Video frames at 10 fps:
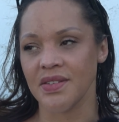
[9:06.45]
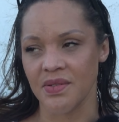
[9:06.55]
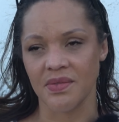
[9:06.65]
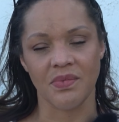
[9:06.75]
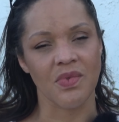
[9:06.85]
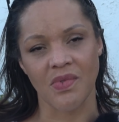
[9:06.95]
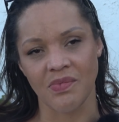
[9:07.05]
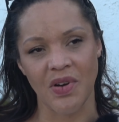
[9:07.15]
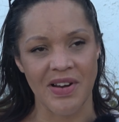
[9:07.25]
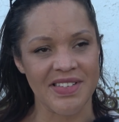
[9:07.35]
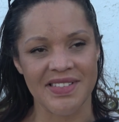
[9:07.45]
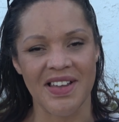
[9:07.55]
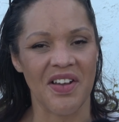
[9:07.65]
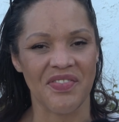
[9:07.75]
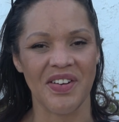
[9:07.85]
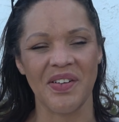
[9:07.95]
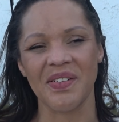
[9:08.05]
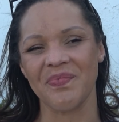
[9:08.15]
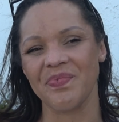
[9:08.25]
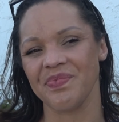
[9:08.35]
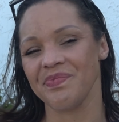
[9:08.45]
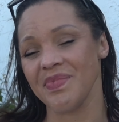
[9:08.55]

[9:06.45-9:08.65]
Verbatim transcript: into crazy stuff, you know?